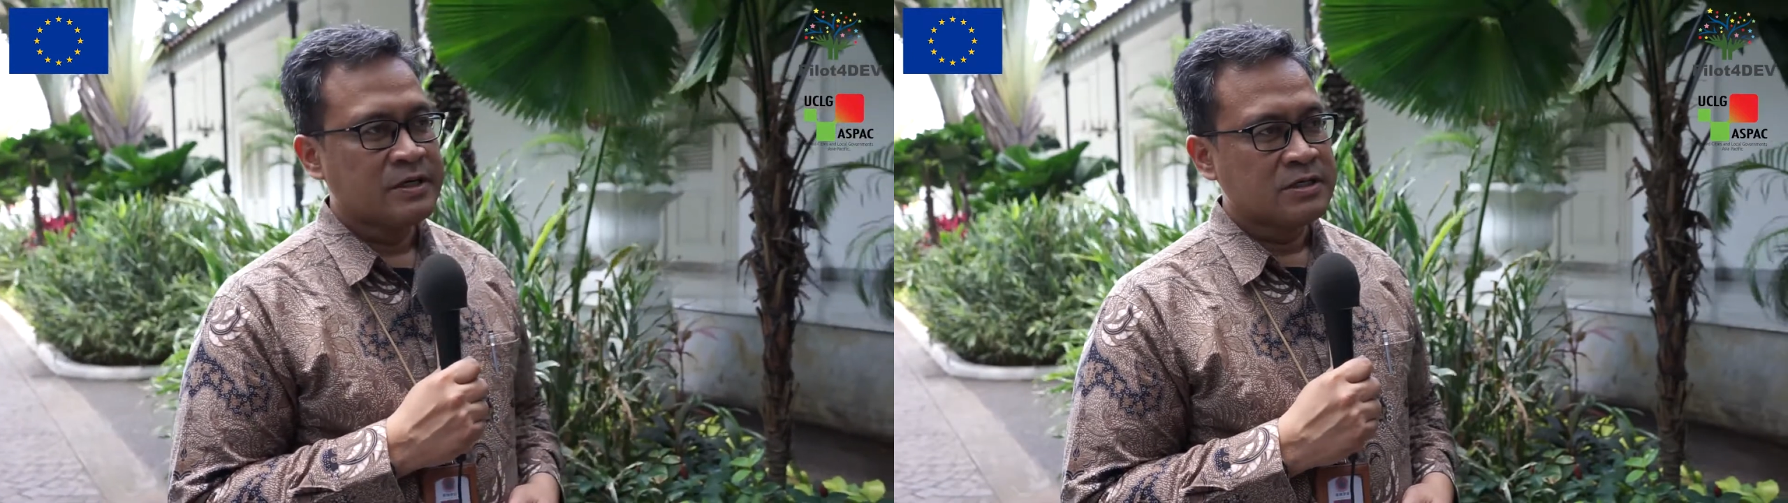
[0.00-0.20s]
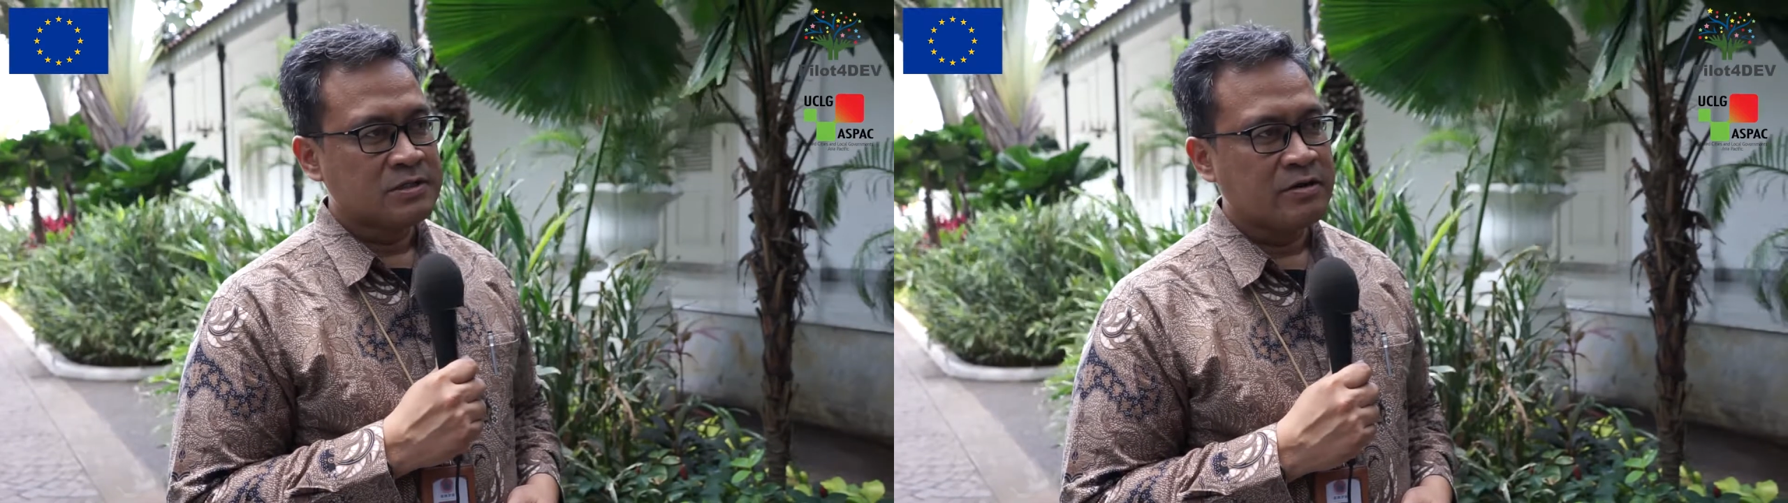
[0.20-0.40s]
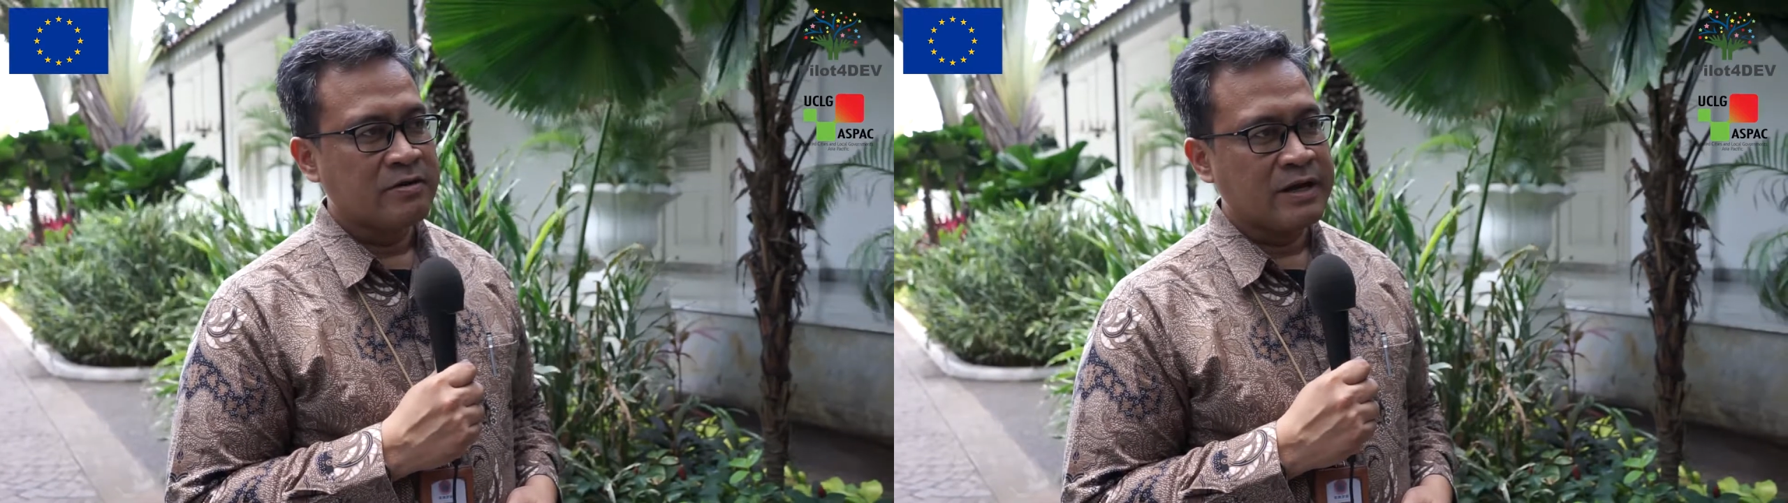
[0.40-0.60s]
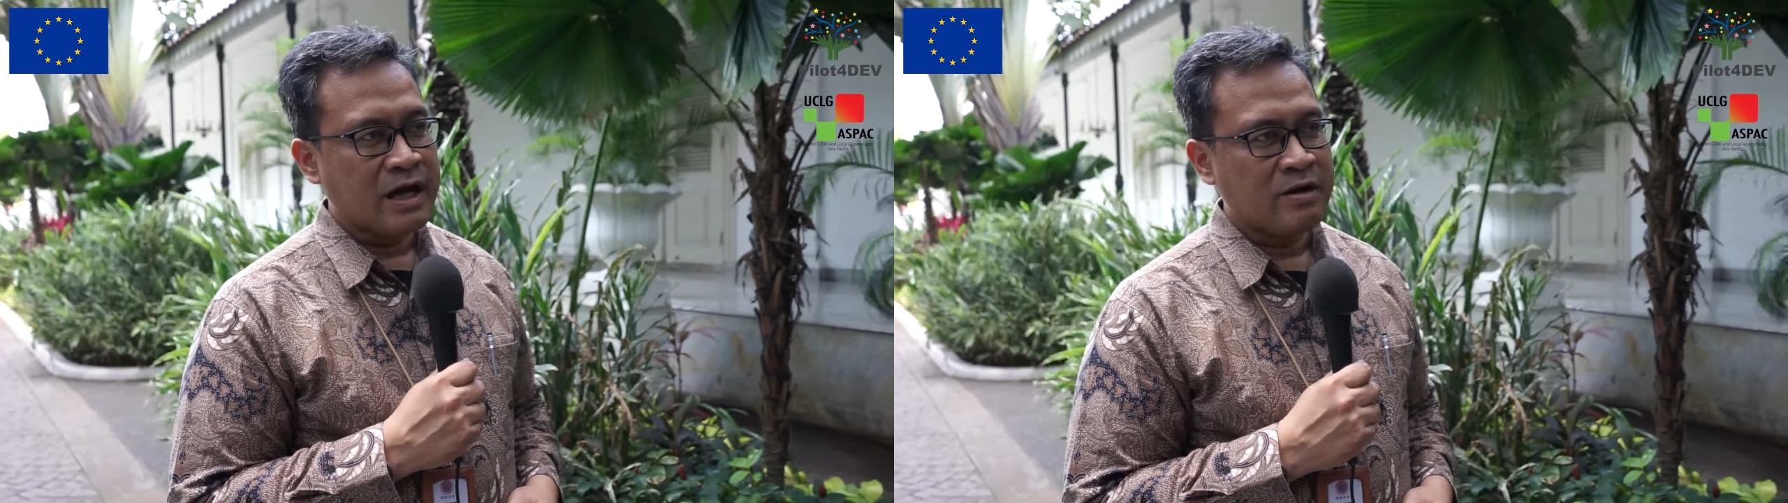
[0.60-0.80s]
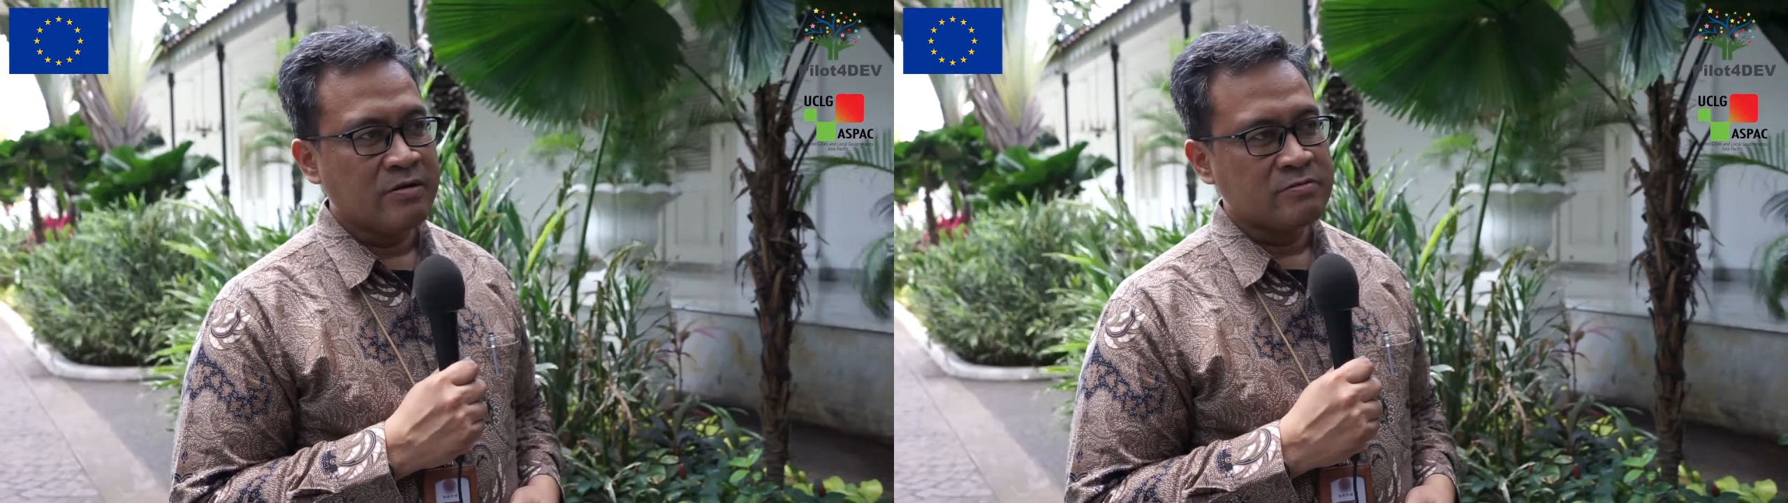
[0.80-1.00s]
So
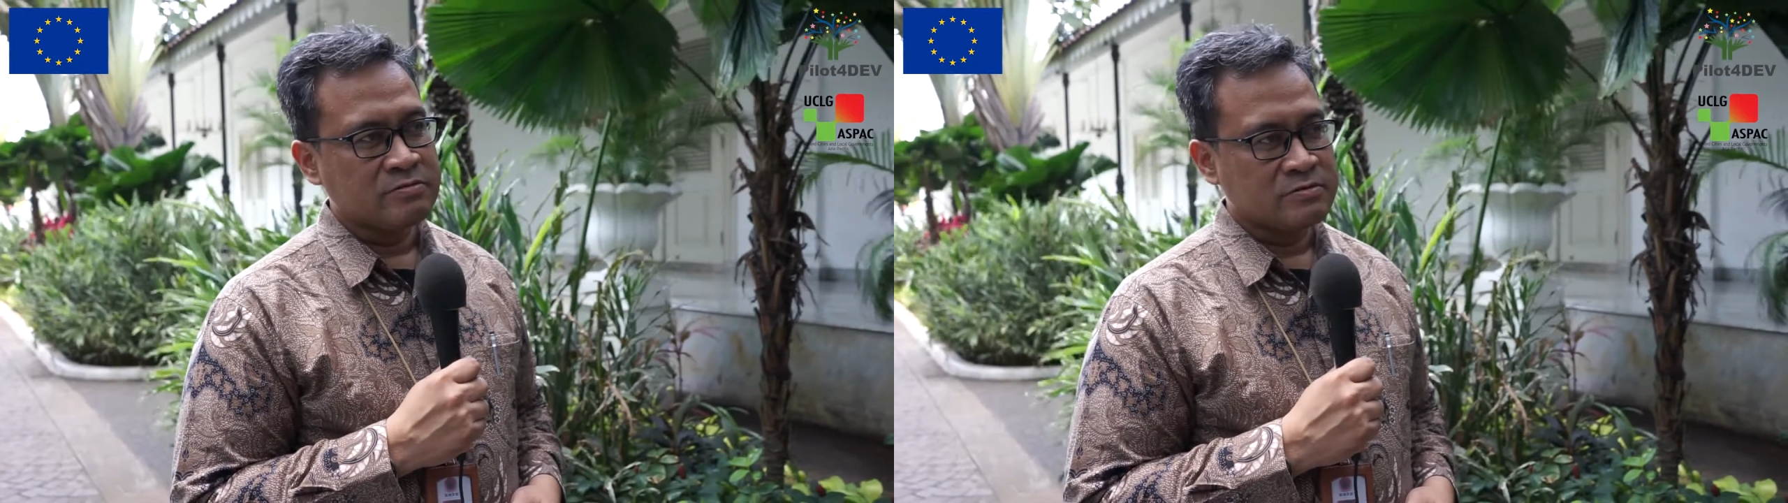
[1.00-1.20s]
now